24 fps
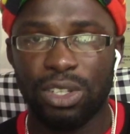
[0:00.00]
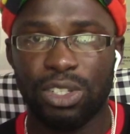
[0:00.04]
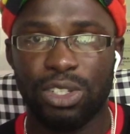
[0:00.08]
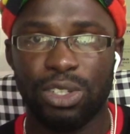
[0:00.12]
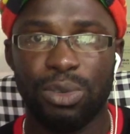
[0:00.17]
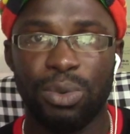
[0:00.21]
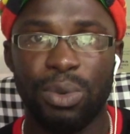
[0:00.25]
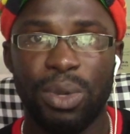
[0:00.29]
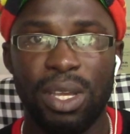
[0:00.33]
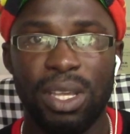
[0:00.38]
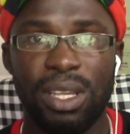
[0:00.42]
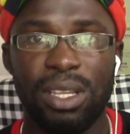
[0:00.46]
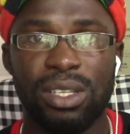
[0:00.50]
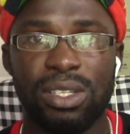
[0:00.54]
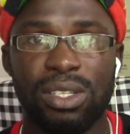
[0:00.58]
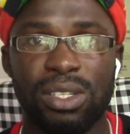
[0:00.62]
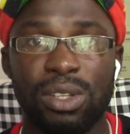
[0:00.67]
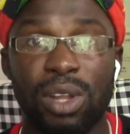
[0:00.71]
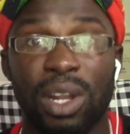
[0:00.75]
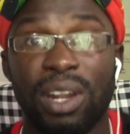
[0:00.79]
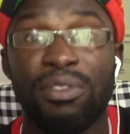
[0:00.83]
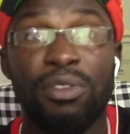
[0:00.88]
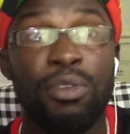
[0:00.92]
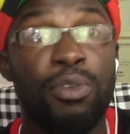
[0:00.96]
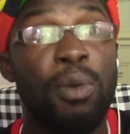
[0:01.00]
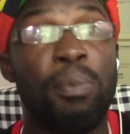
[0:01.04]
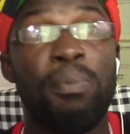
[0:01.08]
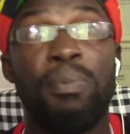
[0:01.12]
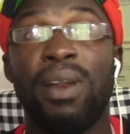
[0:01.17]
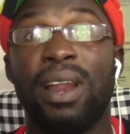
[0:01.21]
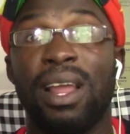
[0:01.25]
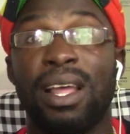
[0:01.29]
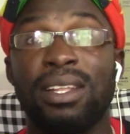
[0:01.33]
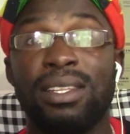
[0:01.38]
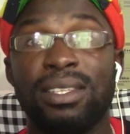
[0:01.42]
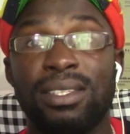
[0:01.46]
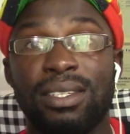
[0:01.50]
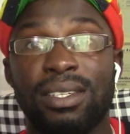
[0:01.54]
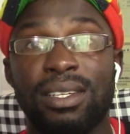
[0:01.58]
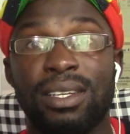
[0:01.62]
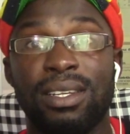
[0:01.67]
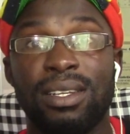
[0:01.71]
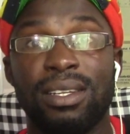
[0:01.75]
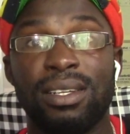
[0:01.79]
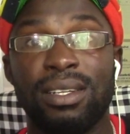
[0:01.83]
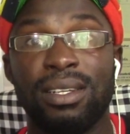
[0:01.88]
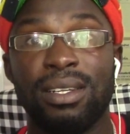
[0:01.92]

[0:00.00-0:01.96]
trees, not even replanting,